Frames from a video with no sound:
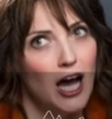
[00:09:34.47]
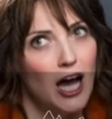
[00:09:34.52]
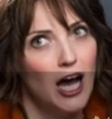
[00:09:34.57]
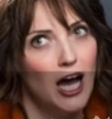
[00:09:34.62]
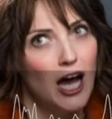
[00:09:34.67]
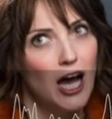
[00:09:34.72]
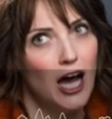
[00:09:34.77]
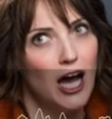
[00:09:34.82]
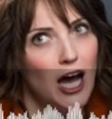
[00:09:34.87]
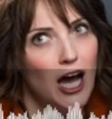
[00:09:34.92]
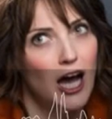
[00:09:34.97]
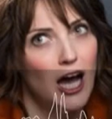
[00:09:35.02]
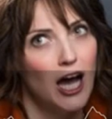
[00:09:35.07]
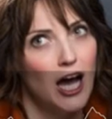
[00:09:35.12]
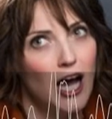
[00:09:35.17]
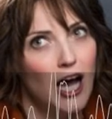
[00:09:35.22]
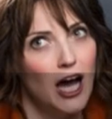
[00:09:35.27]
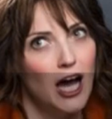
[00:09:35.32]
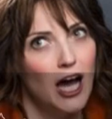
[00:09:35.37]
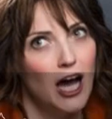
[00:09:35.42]
It's not a
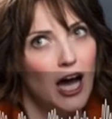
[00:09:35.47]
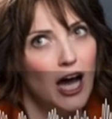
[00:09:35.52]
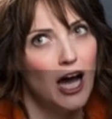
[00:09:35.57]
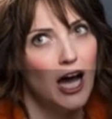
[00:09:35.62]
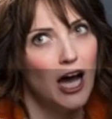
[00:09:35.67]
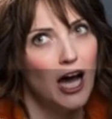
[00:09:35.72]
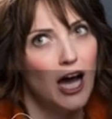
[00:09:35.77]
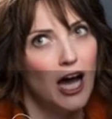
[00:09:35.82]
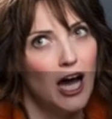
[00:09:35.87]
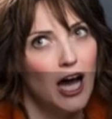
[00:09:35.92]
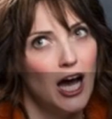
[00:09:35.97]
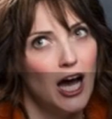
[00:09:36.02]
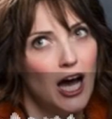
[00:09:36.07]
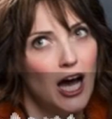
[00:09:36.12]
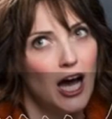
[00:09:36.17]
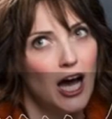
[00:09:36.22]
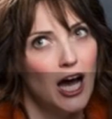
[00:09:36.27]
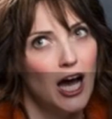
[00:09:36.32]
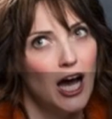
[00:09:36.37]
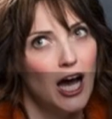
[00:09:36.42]
standoffish thing. It's
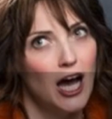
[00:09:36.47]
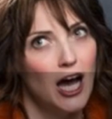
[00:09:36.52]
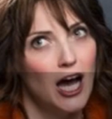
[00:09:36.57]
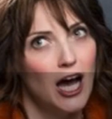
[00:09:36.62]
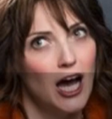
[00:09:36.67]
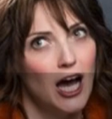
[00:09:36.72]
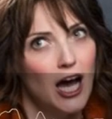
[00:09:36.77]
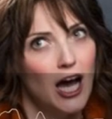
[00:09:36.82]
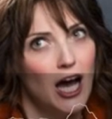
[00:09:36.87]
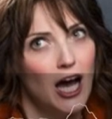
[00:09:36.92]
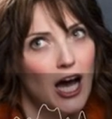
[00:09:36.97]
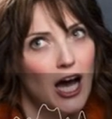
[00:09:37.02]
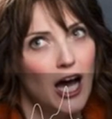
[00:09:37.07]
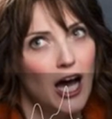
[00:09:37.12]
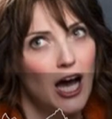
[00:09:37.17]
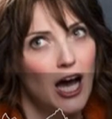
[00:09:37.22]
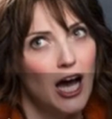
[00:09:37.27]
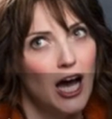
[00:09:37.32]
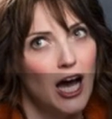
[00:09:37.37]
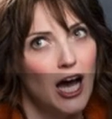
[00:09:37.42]
a, you're in your
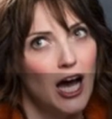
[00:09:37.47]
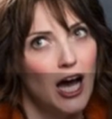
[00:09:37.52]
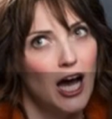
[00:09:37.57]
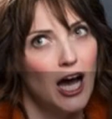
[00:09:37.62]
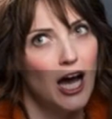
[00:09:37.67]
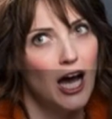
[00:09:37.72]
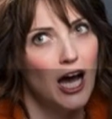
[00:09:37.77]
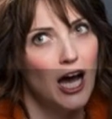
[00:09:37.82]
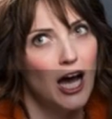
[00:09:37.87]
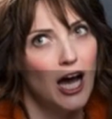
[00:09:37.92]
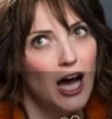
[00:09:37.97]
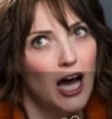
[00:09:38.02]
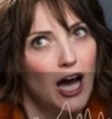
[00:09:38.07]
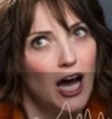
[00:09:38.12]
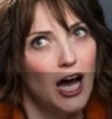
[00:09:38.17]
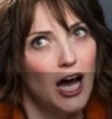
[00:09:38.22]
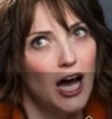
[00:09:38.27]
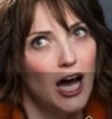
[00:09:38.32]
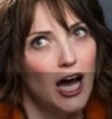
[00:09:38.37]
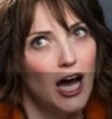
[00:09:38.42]
own head.
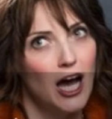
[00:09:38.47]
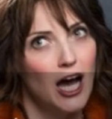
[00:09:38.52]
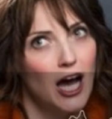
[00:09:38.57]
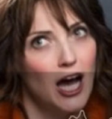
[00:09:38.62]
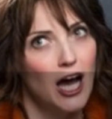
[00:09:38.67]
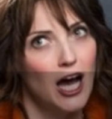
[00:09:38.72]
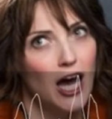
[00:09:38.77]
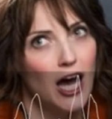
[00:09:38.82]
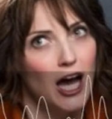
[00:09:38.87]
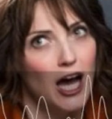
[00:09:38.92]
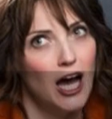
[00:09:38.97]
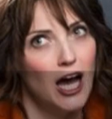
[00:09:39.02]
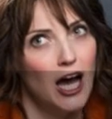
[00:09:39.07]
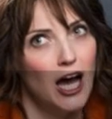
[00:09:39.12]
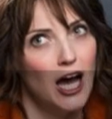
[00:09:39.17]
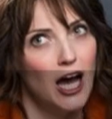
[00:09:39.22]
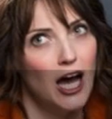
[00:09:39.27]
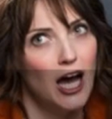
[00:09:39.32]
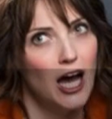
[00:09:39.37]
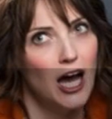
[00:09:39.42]
You're reading your book.
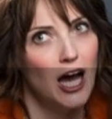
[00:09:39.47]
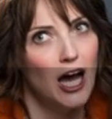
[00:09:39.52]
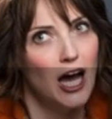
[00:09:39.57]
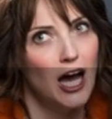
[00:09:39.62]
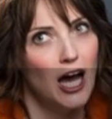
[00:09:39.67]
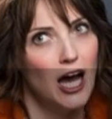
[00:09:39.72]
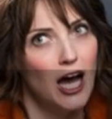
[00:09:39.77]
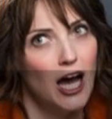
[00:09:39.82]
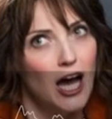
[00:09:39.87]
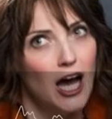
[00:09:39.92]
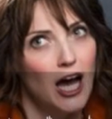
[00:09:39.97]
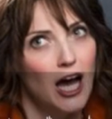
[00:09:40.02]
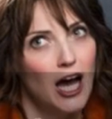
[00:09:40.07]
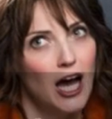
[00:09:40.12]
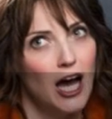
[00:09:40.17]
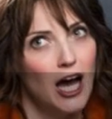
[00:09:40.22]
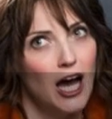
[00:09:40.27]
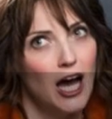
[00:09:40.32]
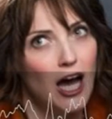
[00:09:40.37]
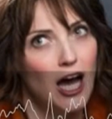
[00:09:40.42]
You're listening
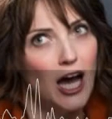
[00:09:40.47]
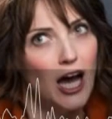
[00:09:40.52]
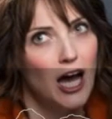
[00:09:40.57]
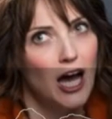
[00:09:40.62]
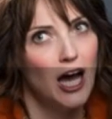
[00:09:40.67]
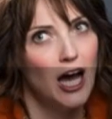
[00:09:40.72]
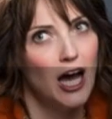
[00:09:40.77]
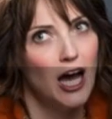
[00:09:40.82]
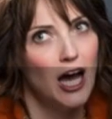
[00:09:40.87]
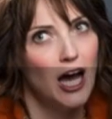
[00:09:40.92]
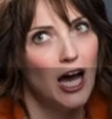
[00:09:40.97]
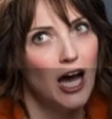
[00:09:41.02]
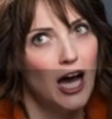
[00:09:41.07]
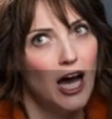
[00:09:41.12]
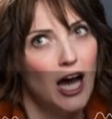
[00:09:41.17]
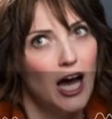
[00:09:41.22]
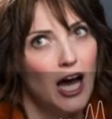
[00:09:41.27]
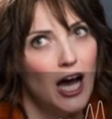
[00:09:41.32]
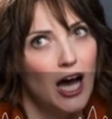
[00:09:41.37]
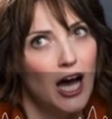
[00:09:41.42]
to a thing.
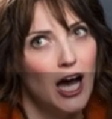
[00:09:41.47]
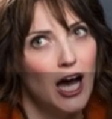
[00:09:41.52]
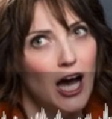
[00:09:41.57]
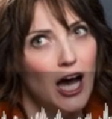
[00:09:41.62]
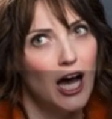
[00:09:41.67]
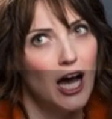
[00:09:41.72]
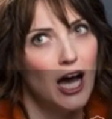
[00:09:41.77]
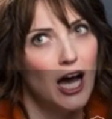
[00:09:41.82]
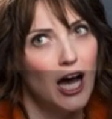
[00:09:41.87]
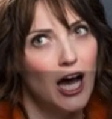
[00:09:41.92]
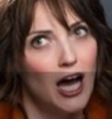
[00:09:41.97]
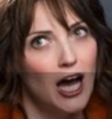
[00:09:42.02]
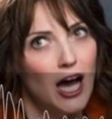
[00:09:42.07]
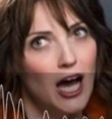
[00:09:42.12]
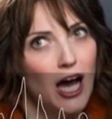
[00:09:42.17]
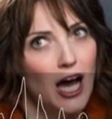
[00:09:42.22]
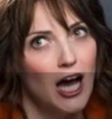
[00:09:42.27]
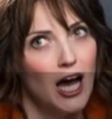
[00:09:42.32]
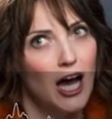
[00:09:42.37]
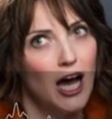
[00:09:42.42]
Even if you're just sitting there
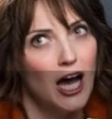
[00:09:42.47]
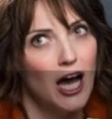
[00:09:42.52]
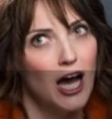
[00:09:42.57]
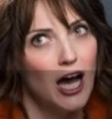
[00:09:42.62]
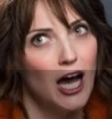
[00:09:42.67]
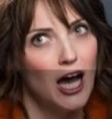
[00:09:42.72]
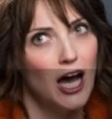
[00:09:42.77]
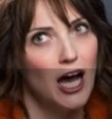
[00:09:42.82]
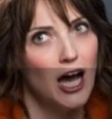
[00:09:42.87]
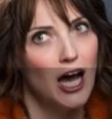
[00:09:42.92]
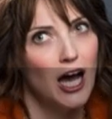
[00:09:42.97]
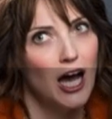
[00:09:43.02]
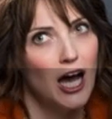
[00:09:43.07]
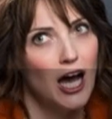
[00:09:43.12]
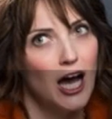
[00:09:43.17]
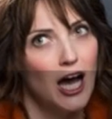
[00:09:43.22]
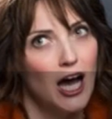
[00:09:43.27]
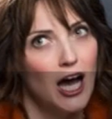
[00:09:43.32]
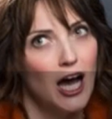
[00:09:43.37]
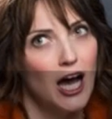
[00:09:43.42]
quietly,
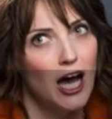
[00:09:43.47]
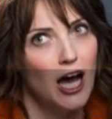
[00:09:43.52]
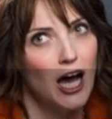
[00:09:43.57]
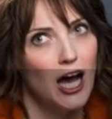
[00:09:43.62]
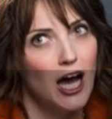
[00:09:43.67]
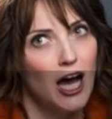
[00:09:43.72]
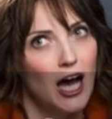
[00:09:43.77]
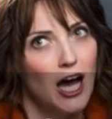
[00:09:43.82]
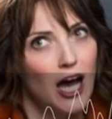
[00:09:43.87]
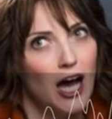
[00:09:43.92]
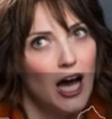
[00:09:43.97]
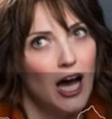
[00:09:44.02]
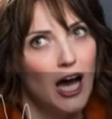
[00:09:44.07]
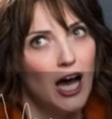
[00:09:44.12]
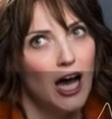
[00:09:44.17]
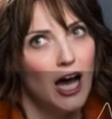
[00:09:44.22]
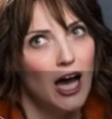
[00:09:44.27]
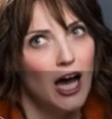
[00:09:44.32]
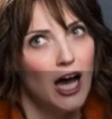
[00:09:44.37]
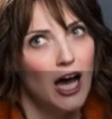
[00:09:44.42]
you're in your
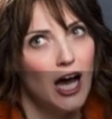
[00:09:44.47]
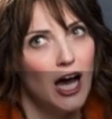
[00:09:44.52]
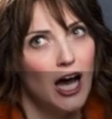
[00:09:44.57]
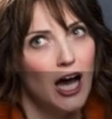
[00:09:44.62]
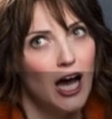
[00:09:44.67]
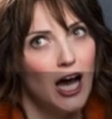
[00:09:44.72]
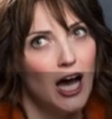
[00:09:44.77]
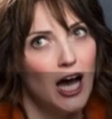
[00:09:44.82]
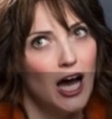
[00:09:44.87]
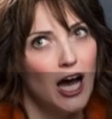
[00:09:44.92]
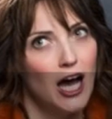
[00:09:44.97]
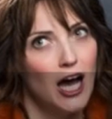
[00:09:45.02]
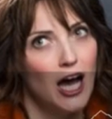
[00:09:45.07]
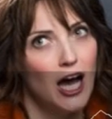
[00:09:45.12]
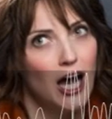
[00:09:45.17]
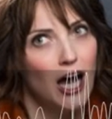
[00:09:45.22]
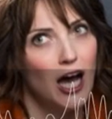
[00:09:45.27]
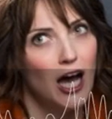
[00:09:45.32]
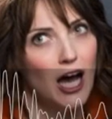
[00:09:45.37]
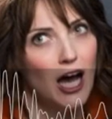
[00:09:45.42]
own world. It's
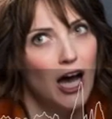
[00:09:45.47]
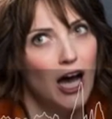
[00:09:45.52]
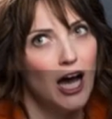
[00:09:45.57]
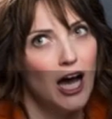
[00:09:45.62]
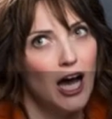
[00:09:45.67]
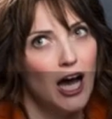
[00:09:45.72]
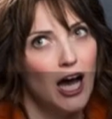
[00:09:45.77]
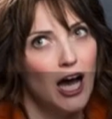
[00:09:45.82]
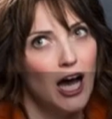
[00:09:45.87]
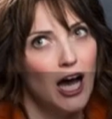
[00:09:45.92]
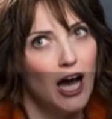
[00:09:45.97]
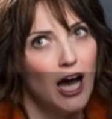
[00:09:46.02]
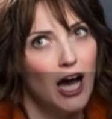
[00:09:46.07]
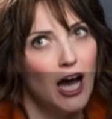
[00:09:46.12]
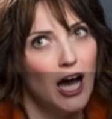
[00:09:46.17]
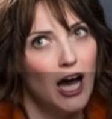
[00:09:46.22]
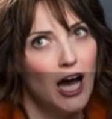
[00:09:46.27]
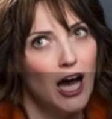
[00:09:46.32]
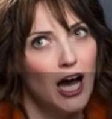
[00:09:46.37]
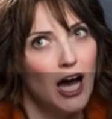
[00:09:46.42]
not
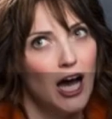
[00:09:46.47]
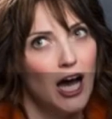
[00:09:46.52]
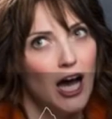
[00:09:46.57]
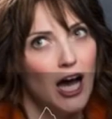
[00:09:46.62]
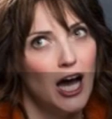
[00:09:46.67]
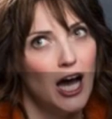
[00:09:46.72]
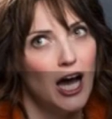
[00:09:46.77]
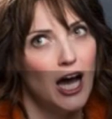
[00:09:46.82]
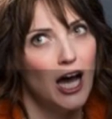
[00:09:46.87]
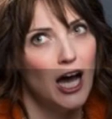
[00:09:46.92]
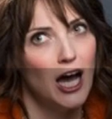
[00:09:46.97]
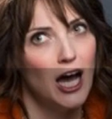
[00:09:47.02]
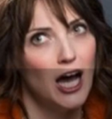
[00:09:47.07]
social time.